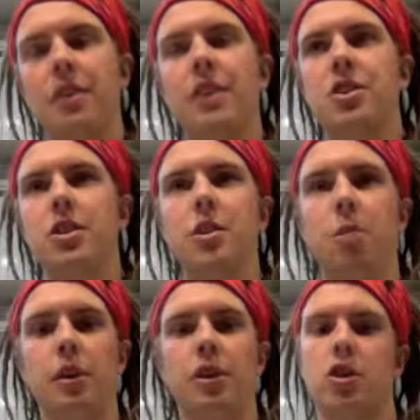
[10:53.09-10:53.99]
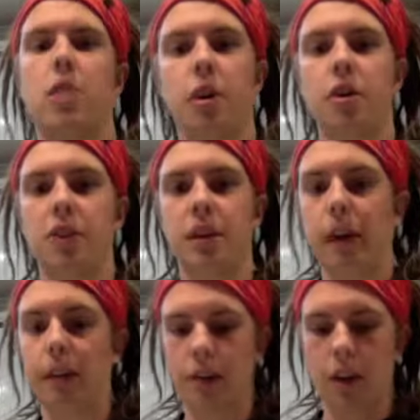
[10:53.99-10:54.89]
Eventually, you're probably going to get shot by other
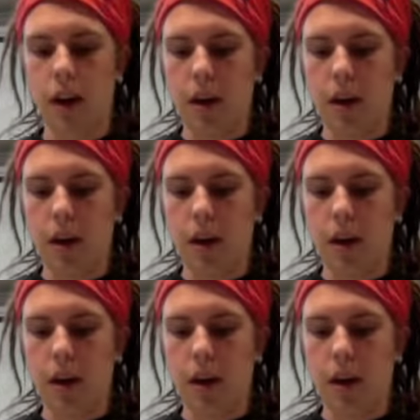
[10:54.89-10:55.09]
teammates.